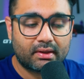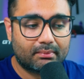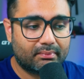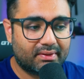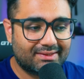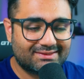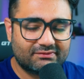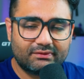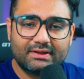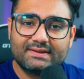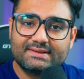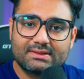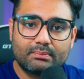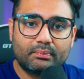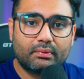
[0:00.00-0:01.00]
But it's a very
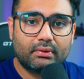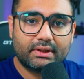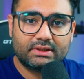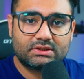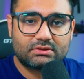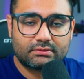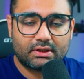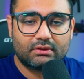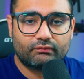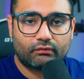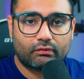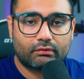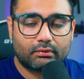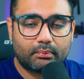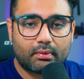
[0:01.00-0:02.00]
simple and
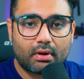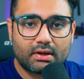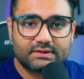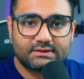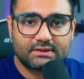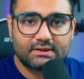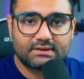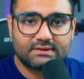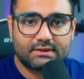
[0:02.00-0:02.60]
straightforward process